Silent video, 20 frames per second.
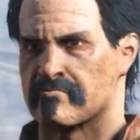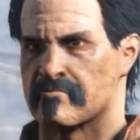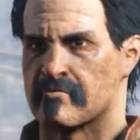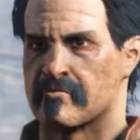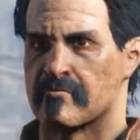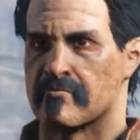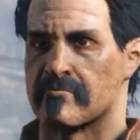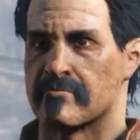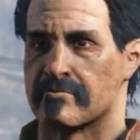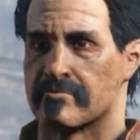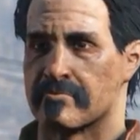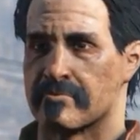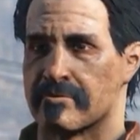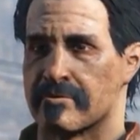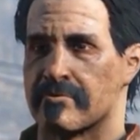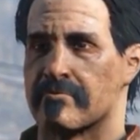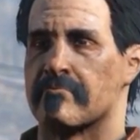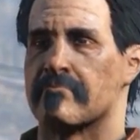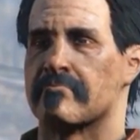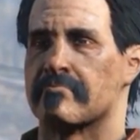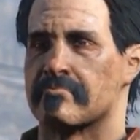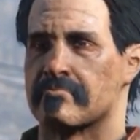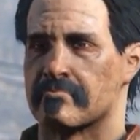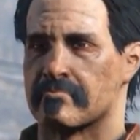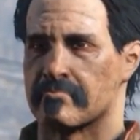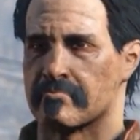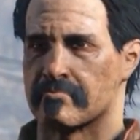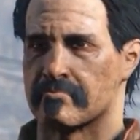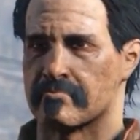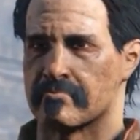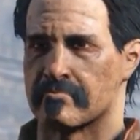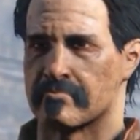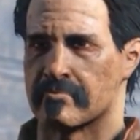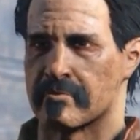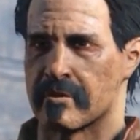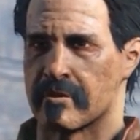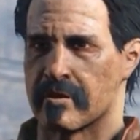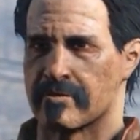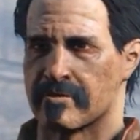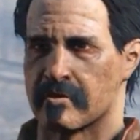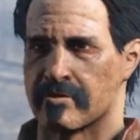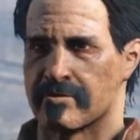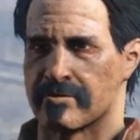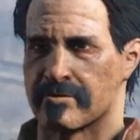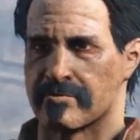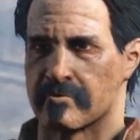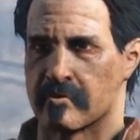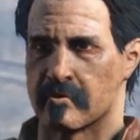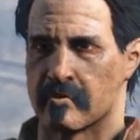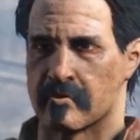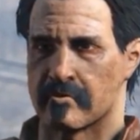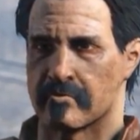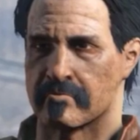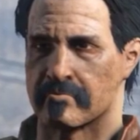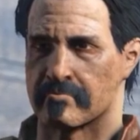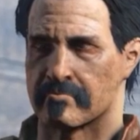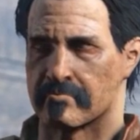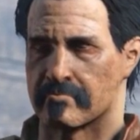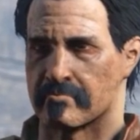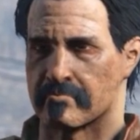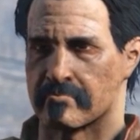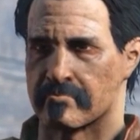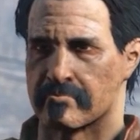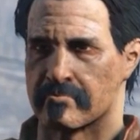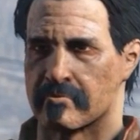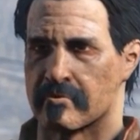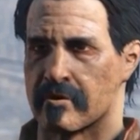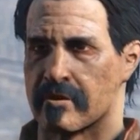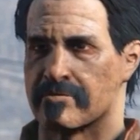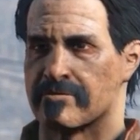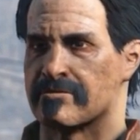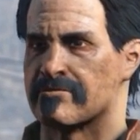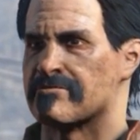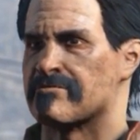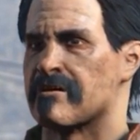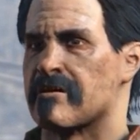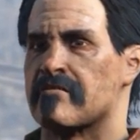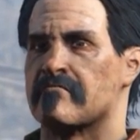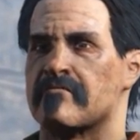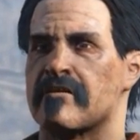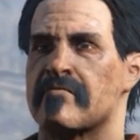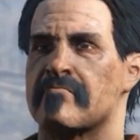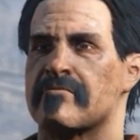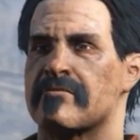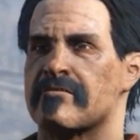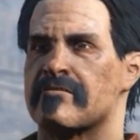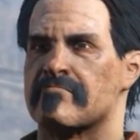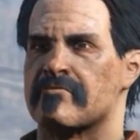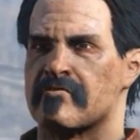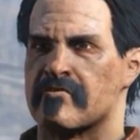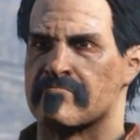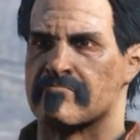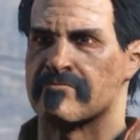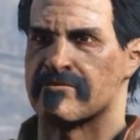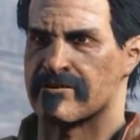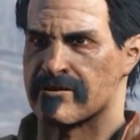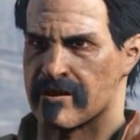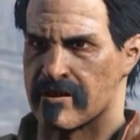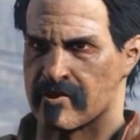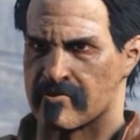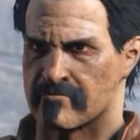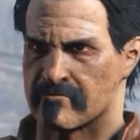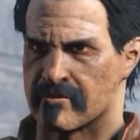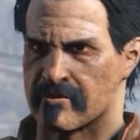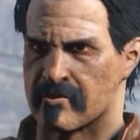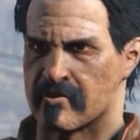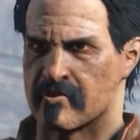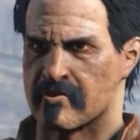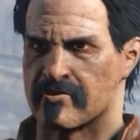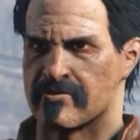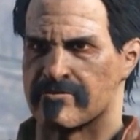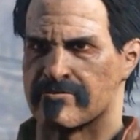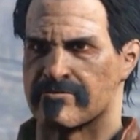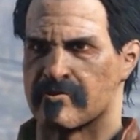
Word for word: I hope it helps. I really do. As soon as it's safe, I'm getting the hell out of here.